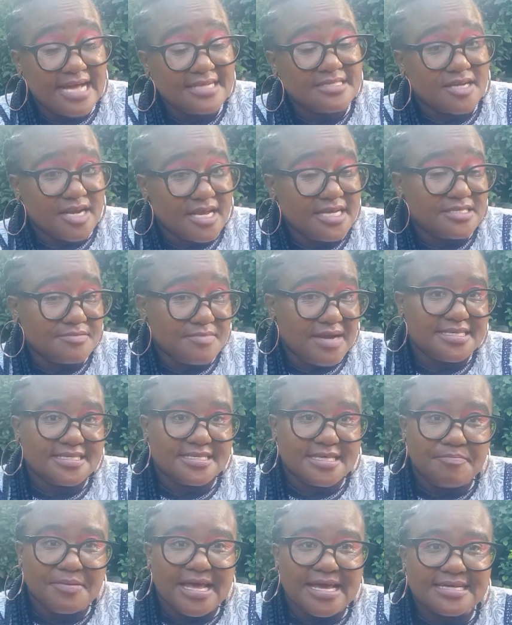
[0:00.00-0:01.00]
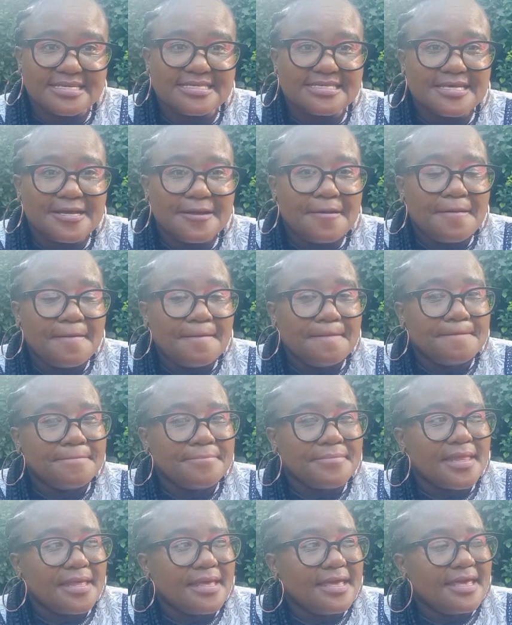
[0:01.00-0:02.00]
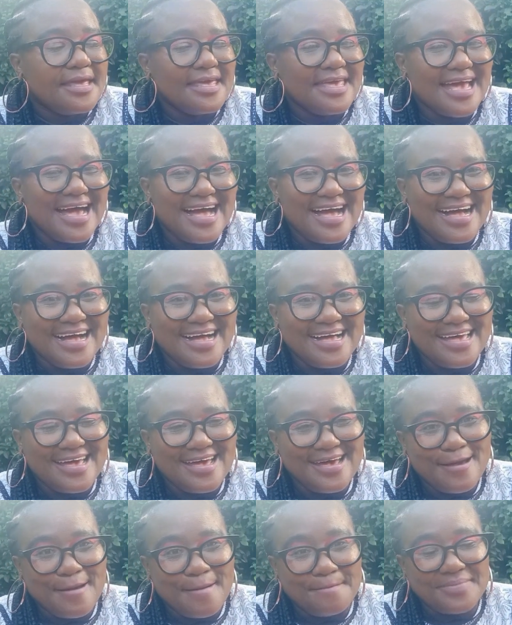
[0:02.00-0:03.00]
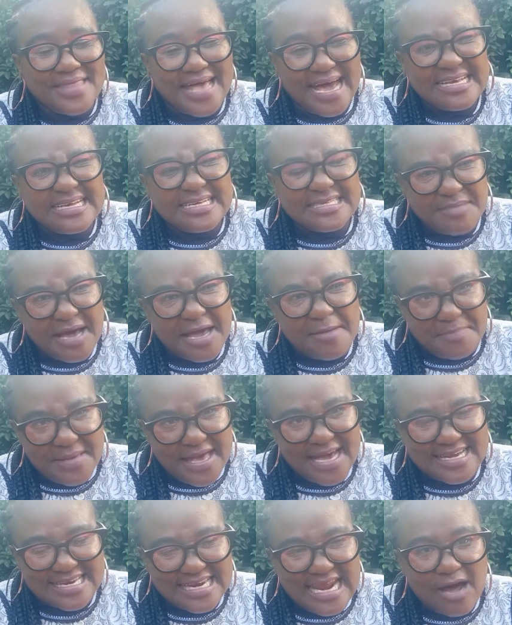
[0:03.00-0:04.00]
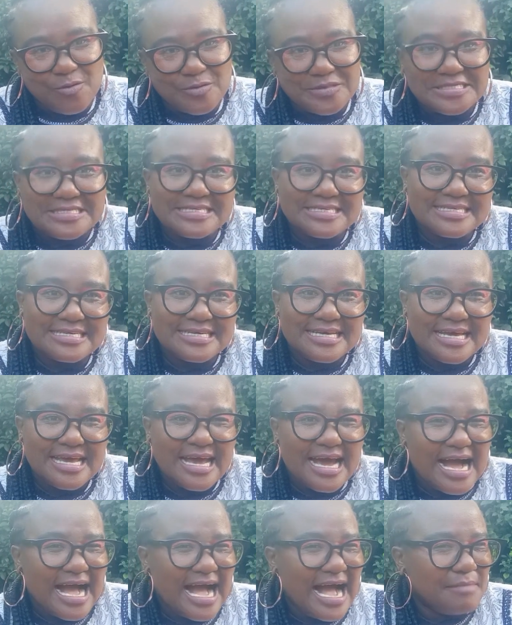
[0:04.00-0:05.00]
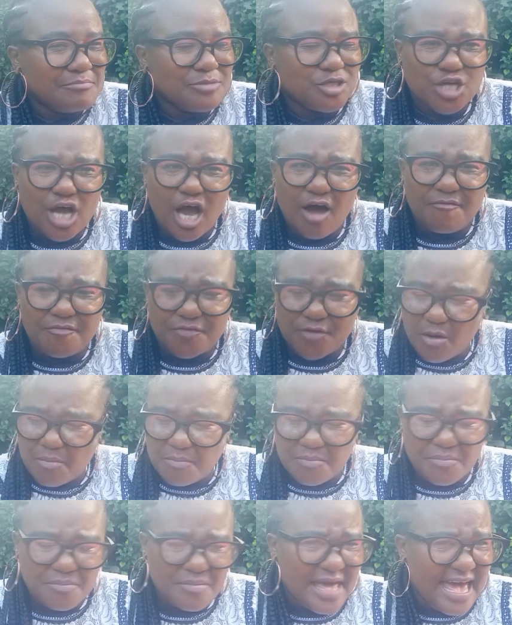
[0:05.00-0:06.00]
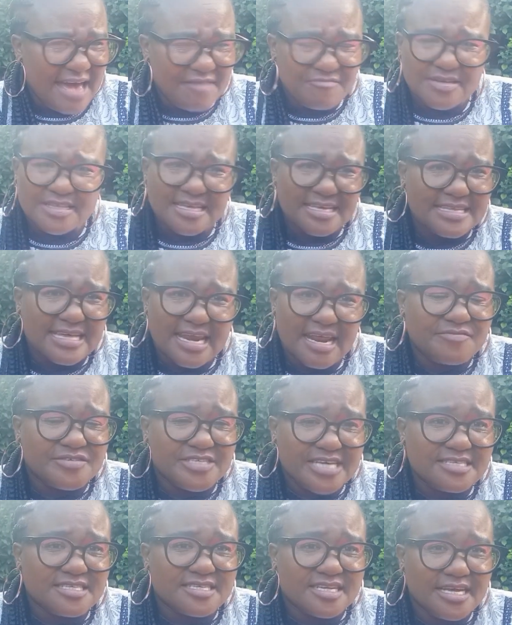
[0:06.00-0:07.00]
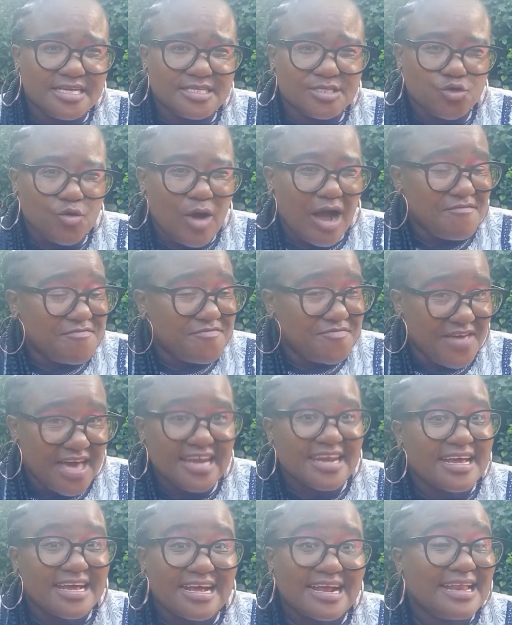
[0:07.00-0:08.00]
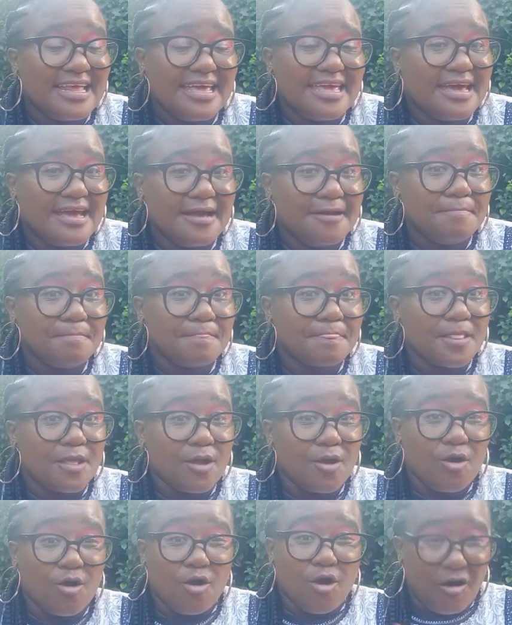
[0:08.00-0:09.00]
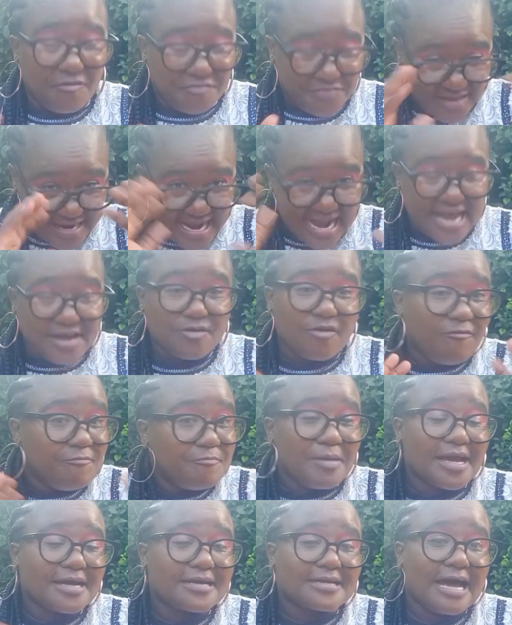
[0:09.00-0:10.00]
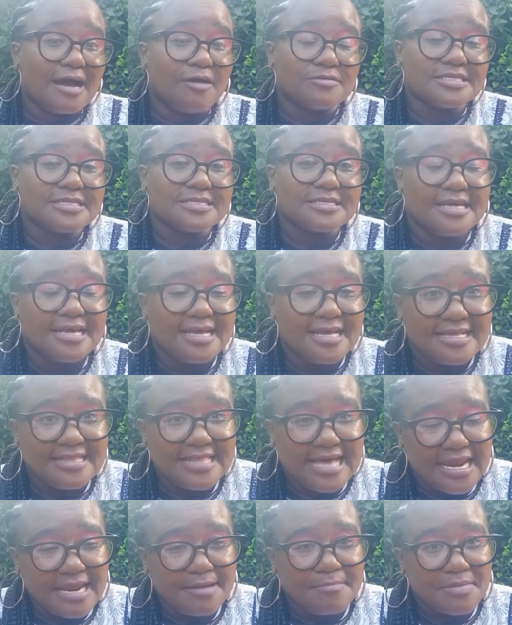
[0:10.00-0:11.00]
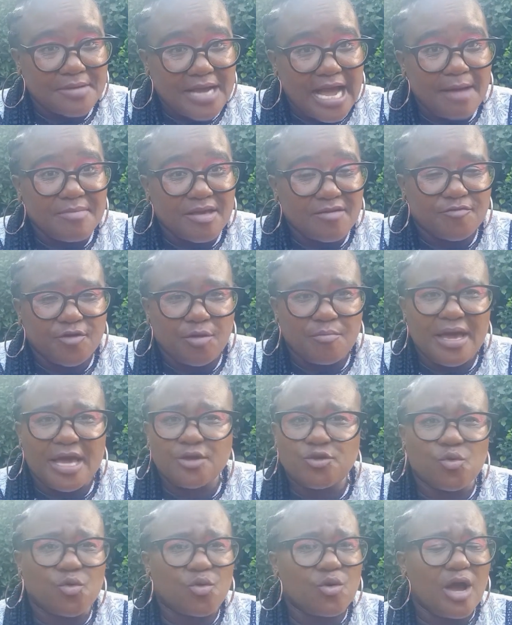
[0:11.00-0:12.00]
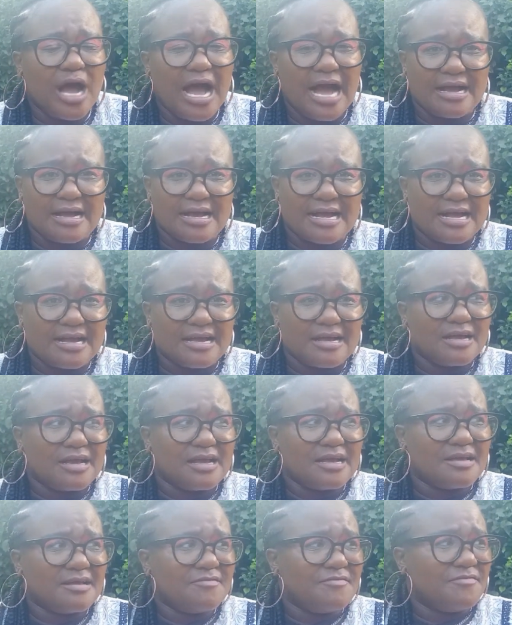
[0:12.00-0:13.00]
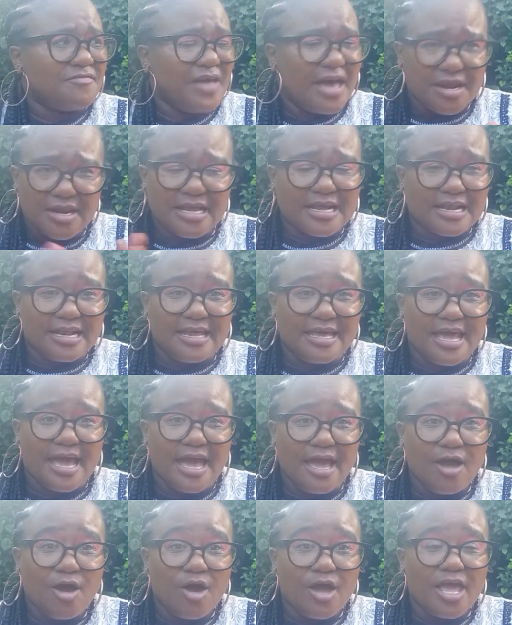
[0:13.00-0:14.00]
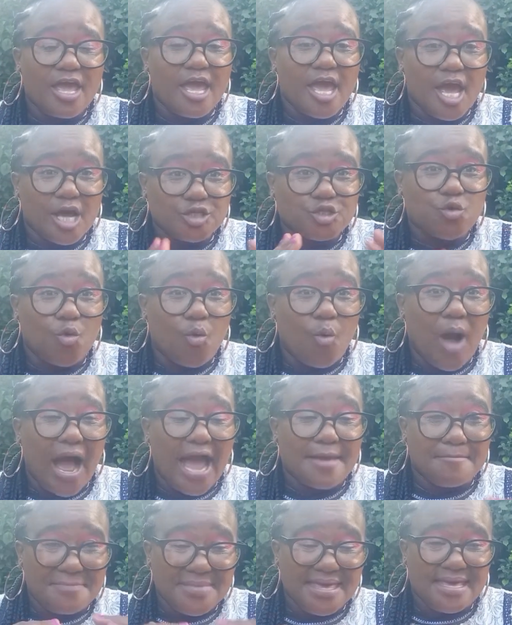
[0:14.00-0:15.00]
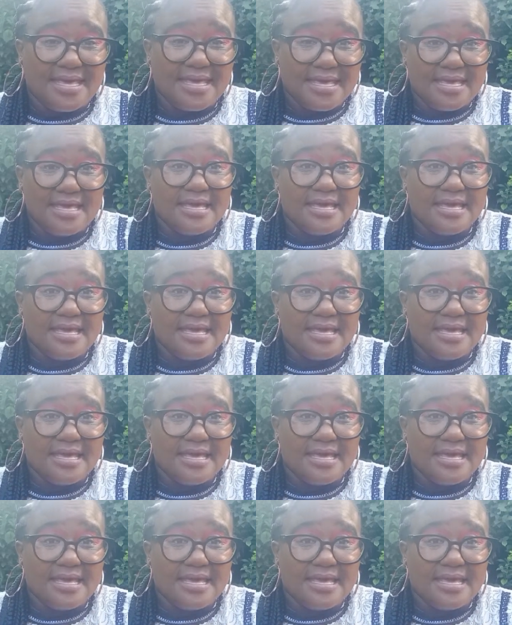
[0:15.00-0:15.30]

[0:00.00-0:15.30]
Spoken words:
raised my siblings. Yeah, that is my background. I'm sure from everything that I've just read, you are very clear of the kind of background that I'm coming from, and you are very clear as to why me,